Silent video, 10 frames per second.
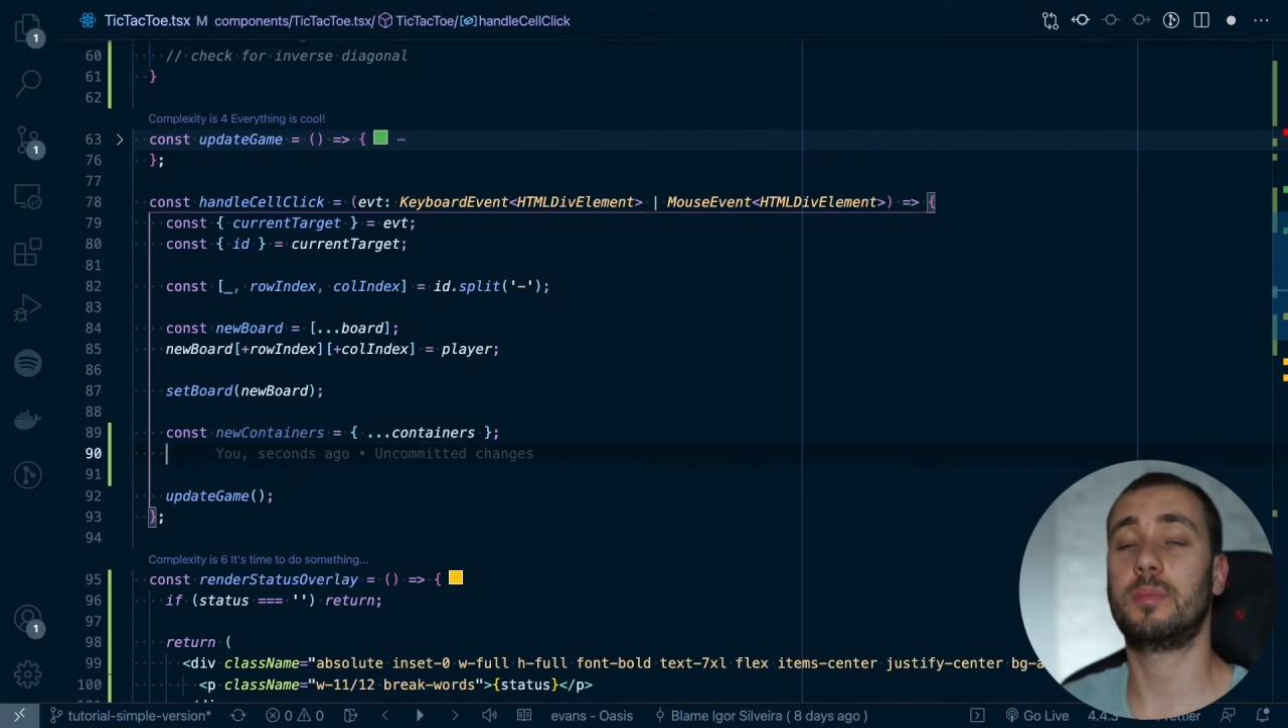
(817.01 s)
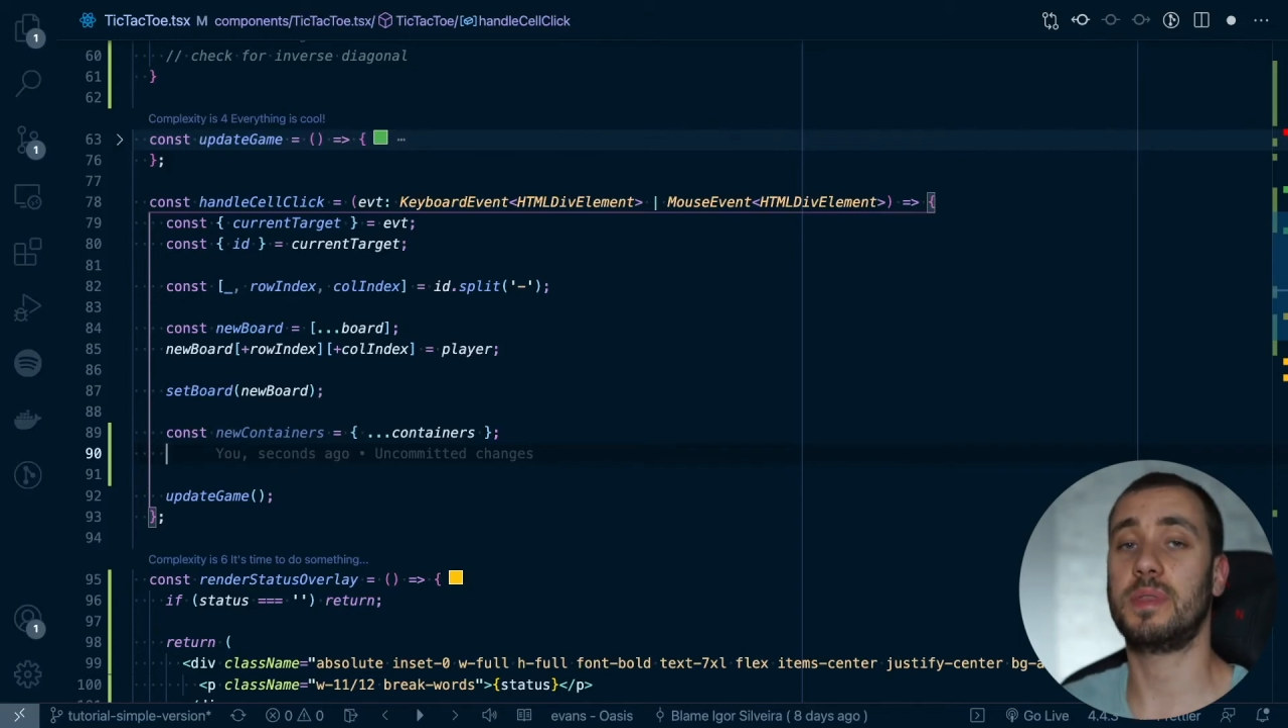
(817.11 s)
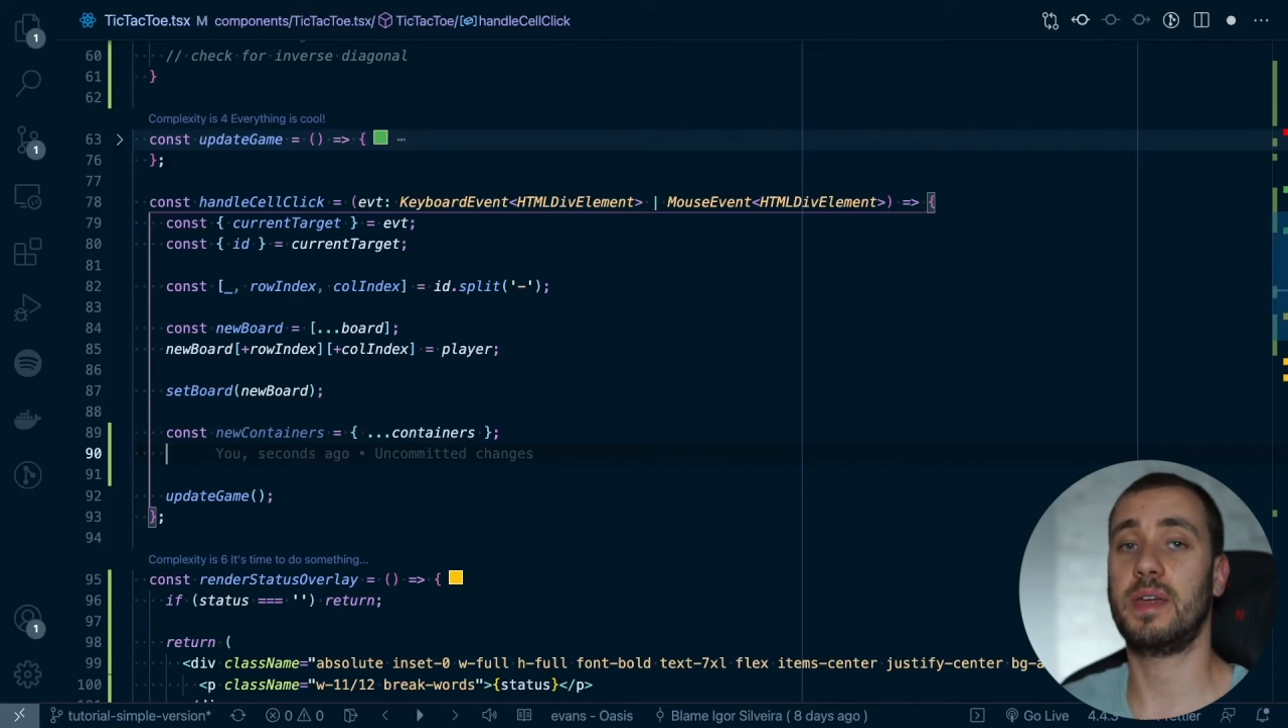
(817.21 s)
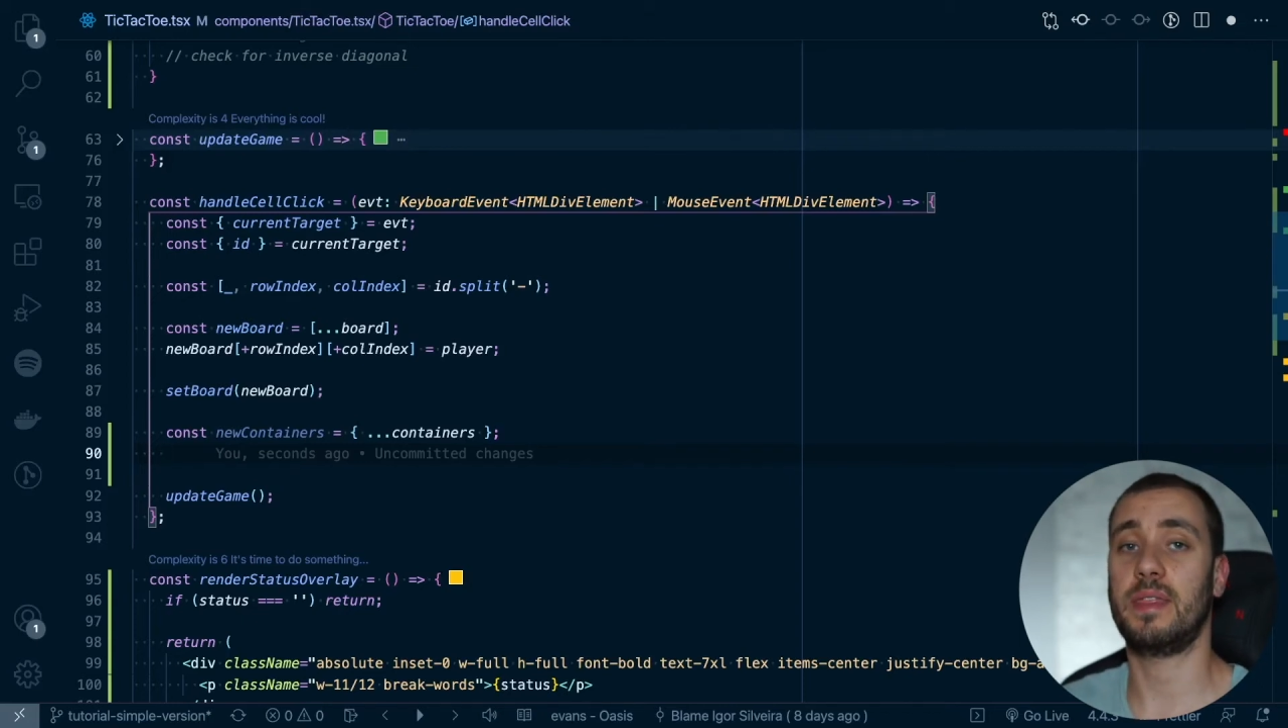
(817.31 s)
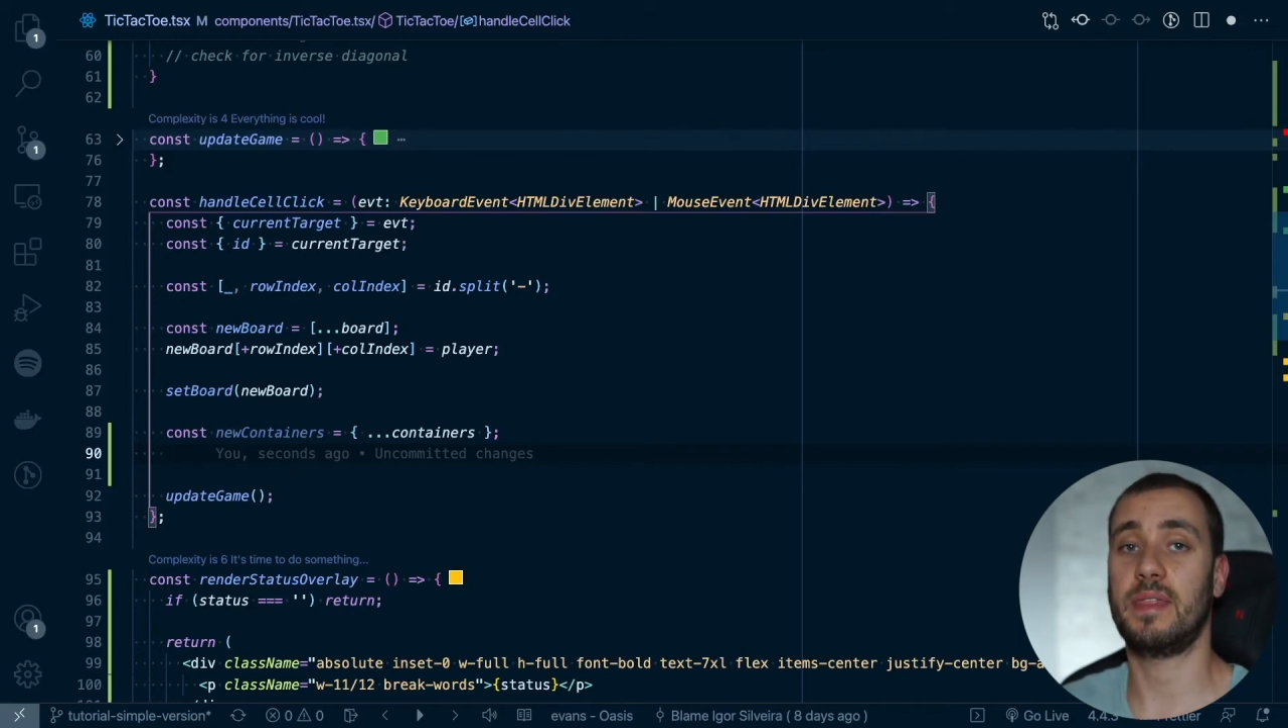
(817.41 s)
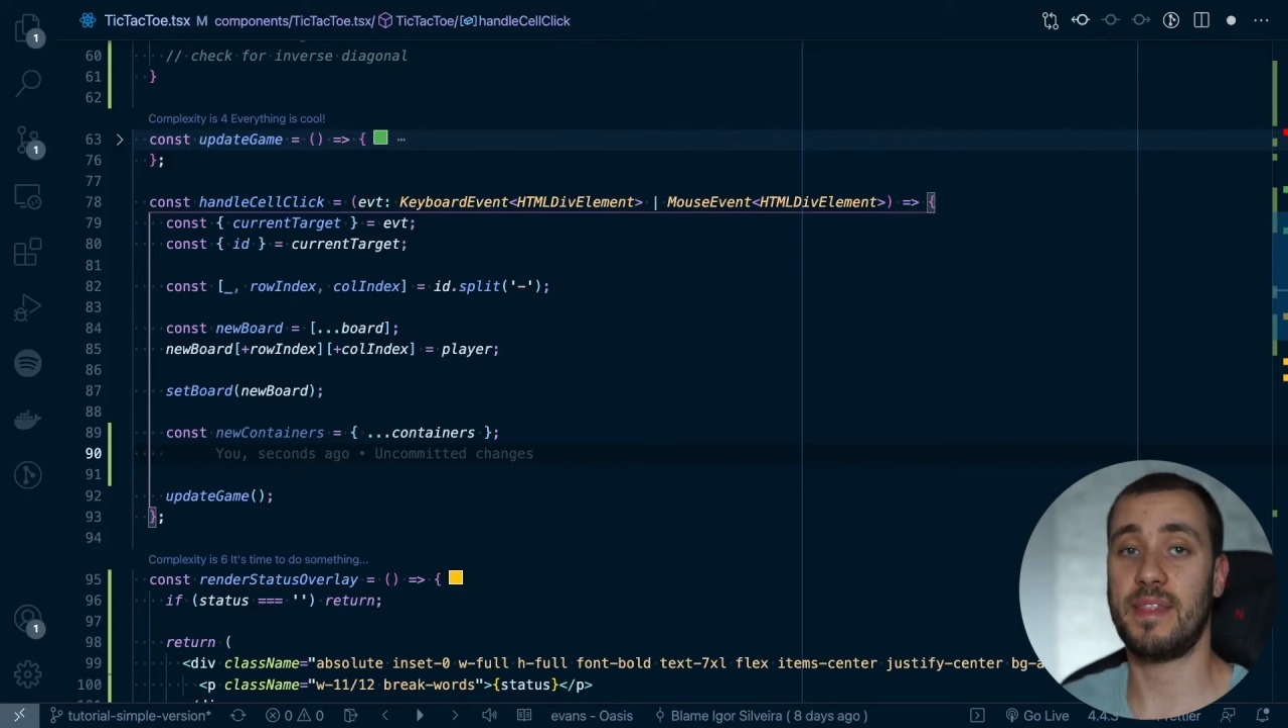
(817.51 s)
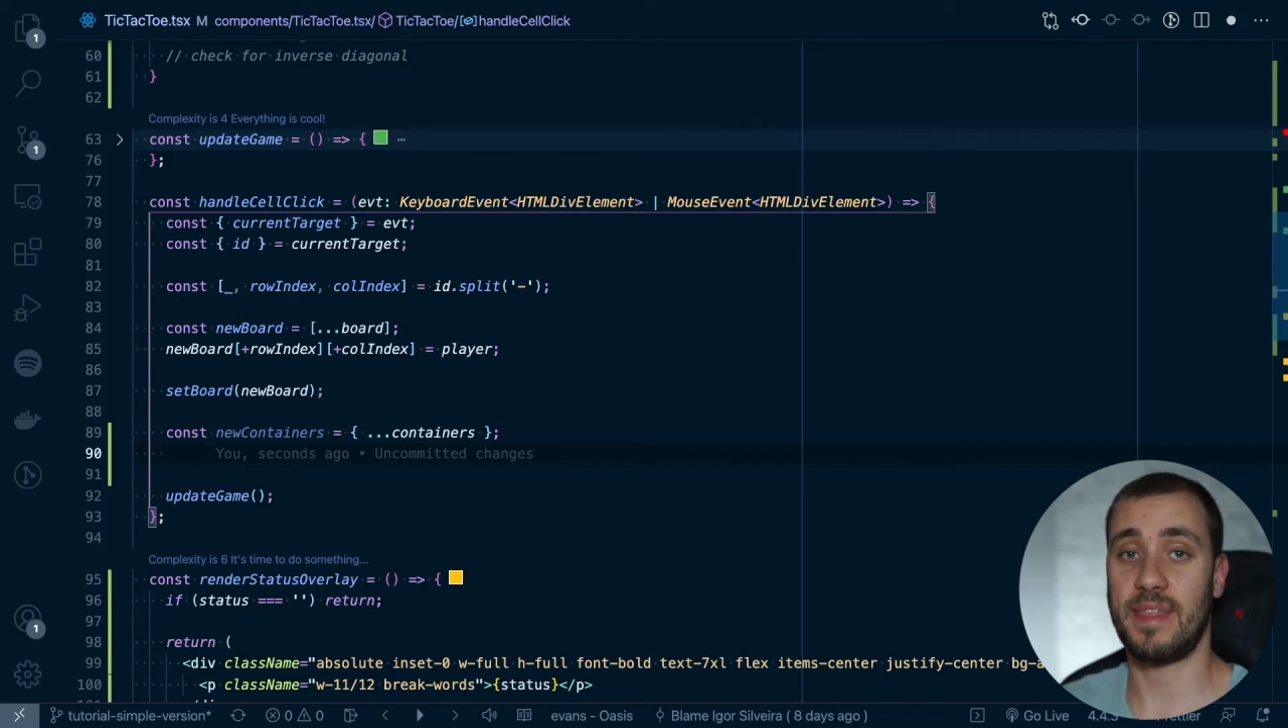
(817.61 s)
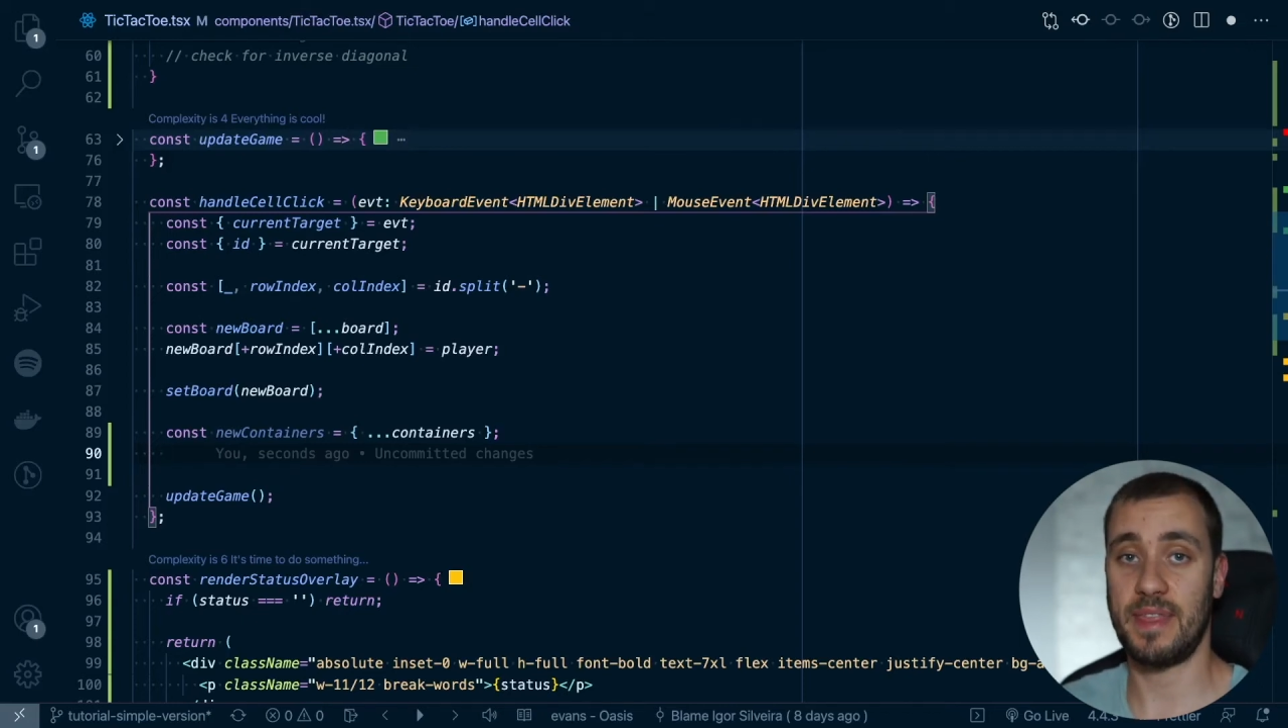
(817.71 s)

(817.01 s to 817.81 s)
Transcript: update